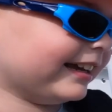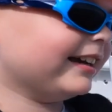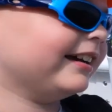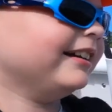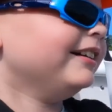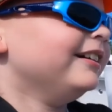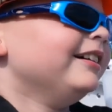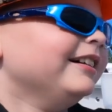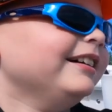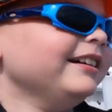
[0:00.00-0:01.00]
I thought
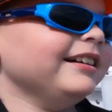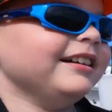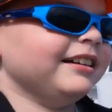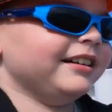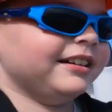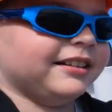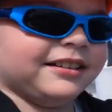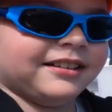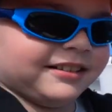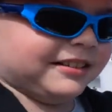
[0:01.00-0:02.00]
about his condition
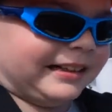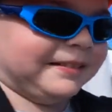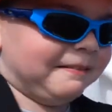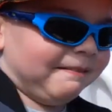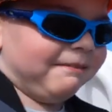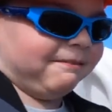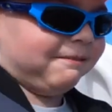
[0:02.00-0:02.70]
and